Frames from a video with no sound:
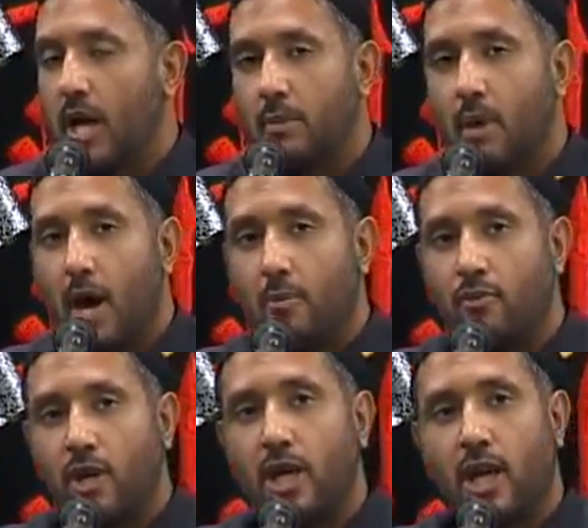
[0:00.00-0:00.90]

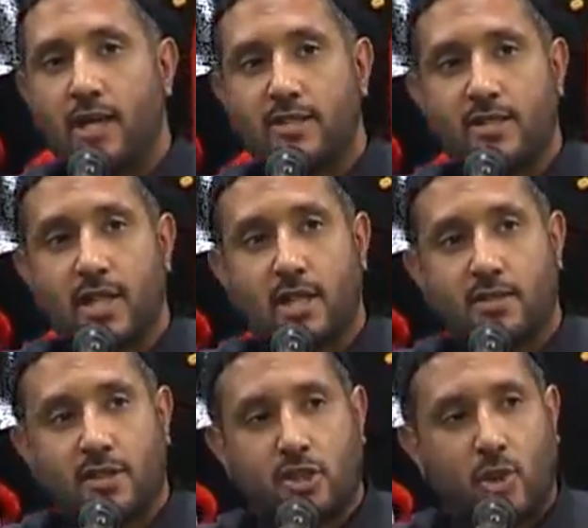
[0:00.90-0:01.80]
Imam realizes that the
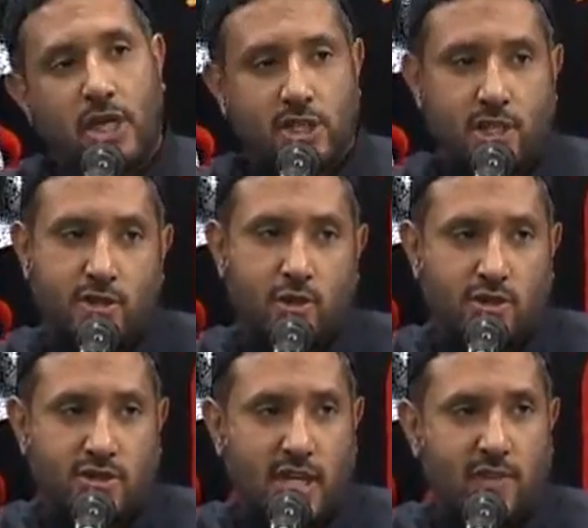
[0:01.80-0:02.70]
situation is
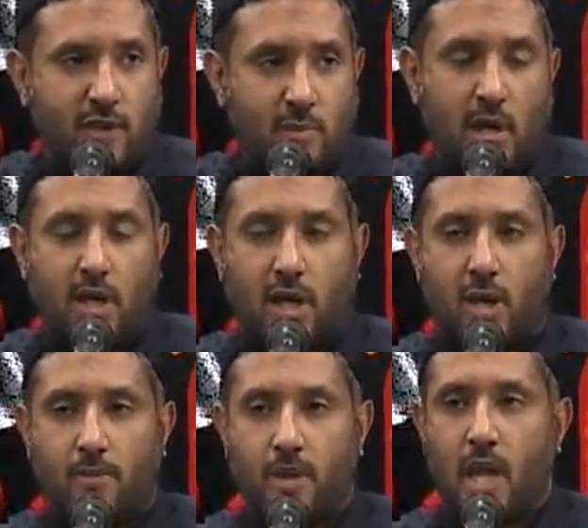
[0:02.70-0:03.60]
not safe in Makkah.